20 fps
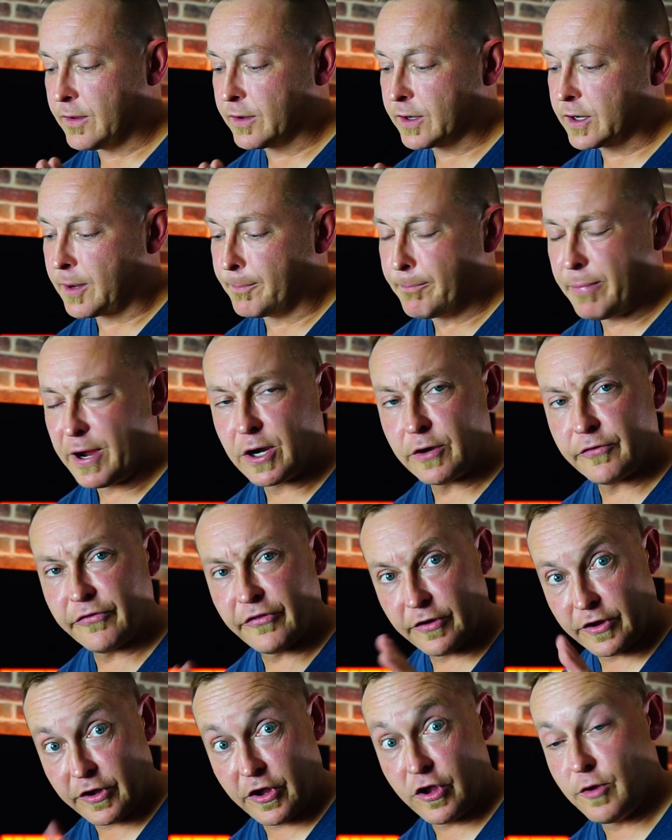Compared
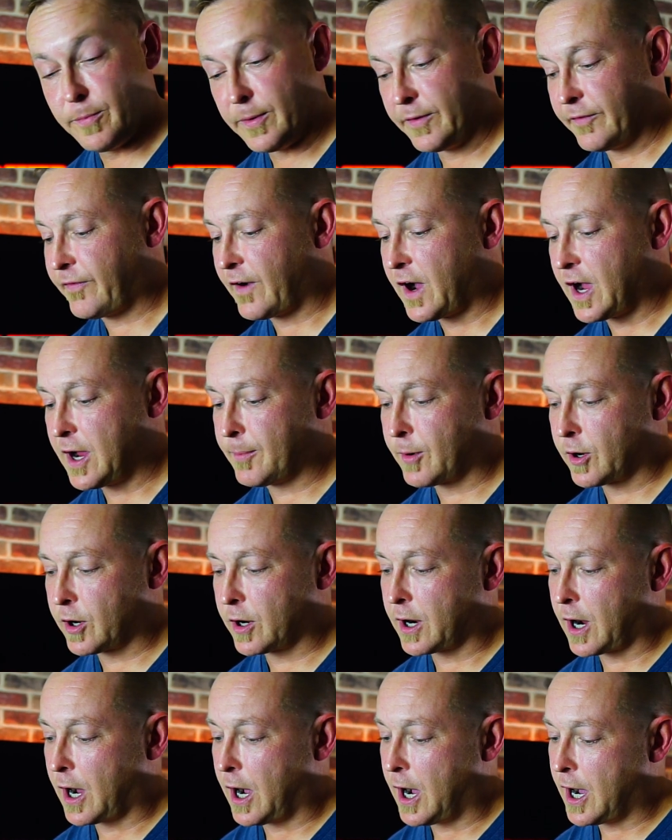to Cuban
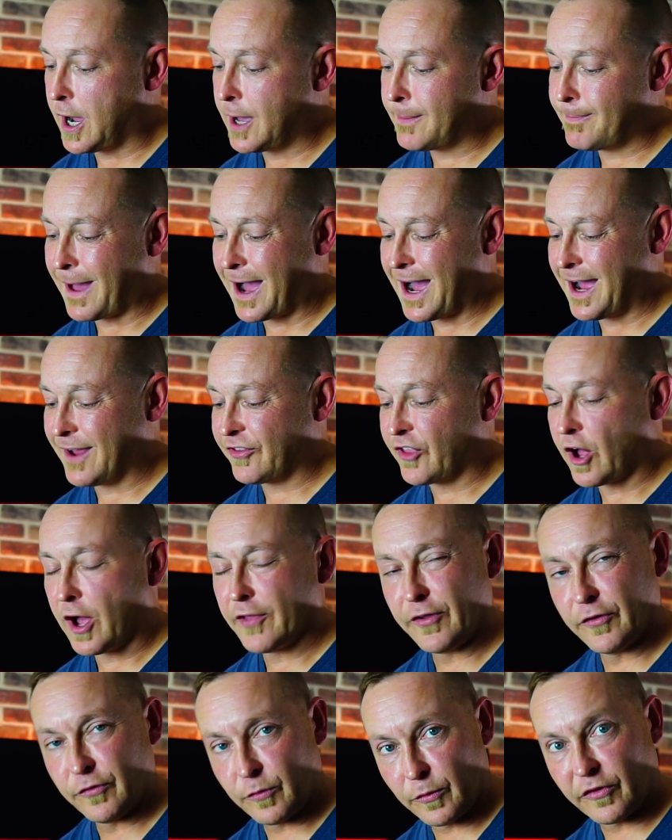fiber, I
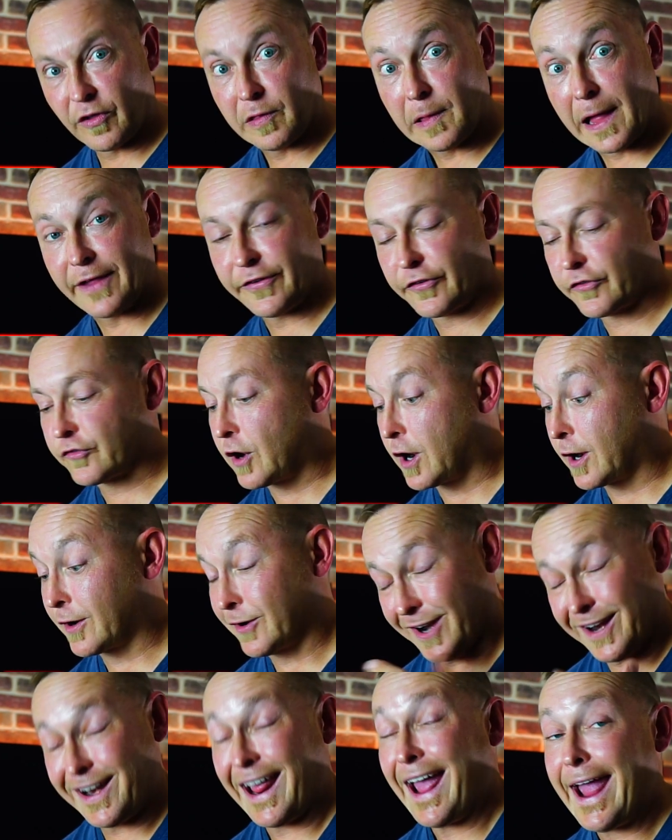thought this was a lot stronger,
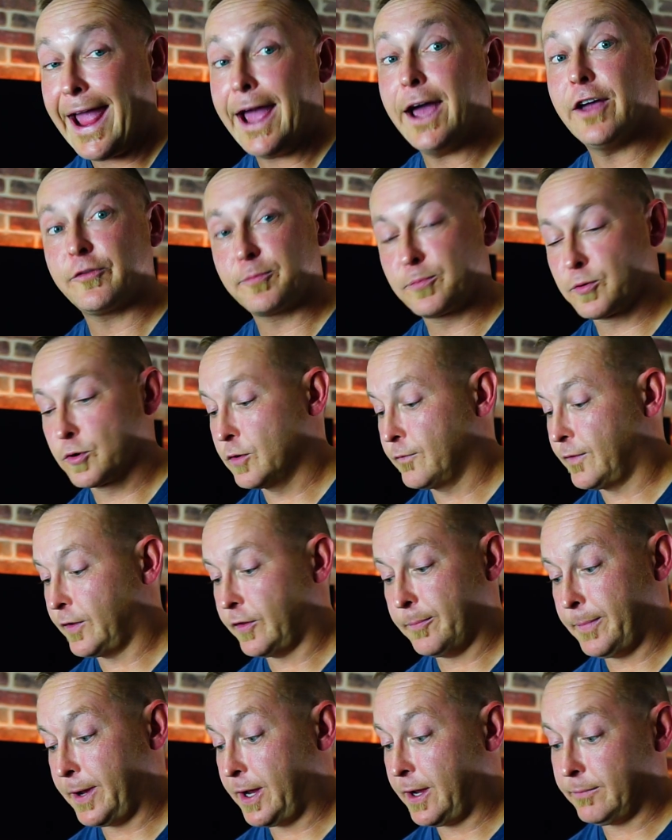and it has proven
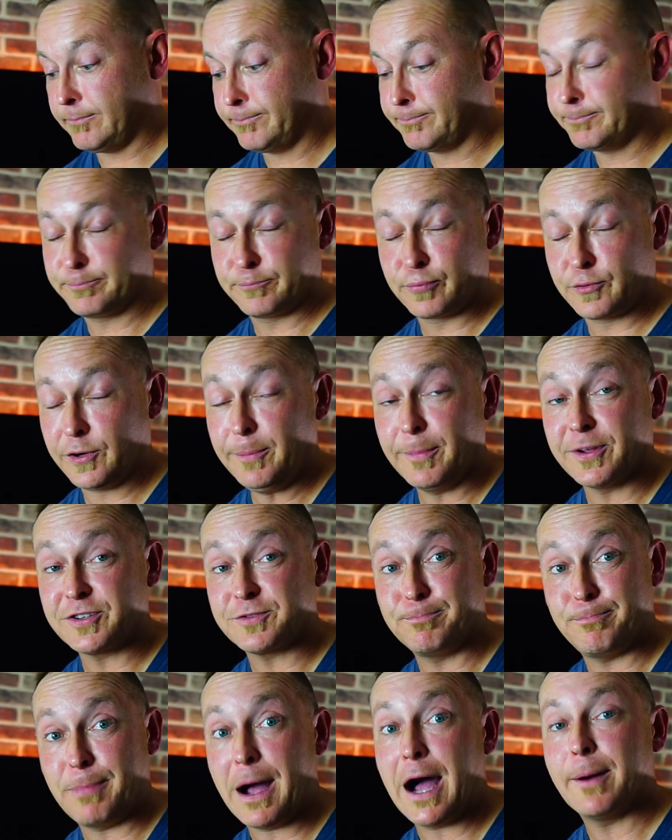to be pretty
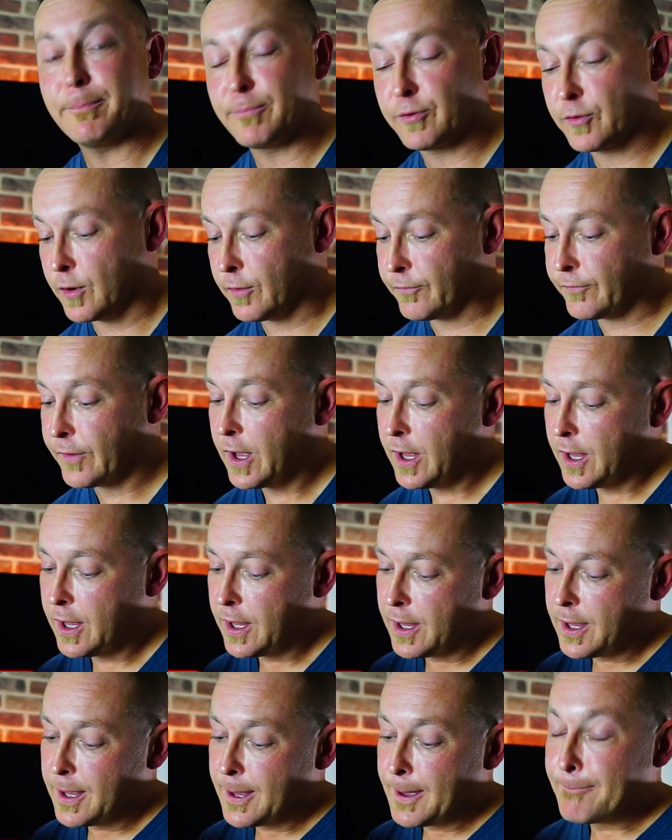much
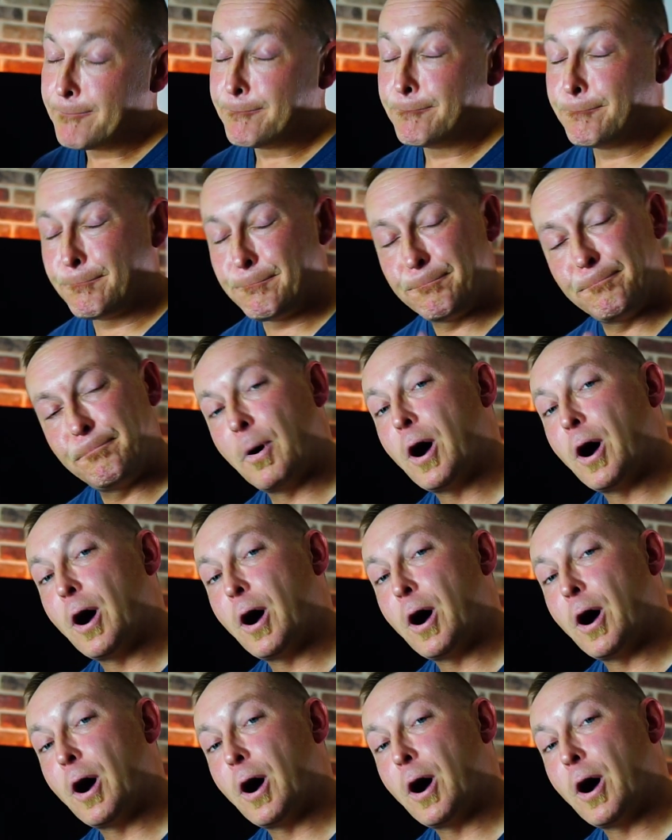bomb-proof.